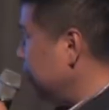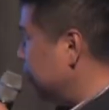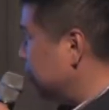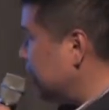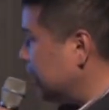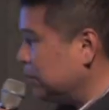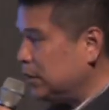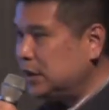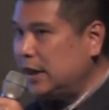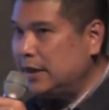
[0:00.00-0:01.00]
from
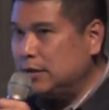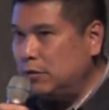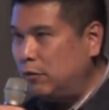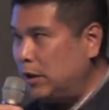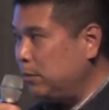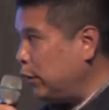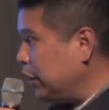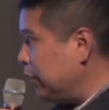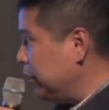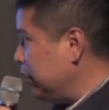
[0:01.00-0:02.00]
6% to
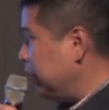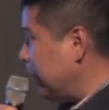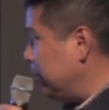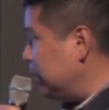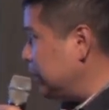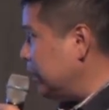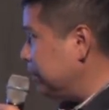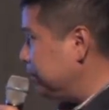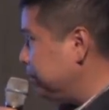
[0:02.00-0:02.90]
1.35%.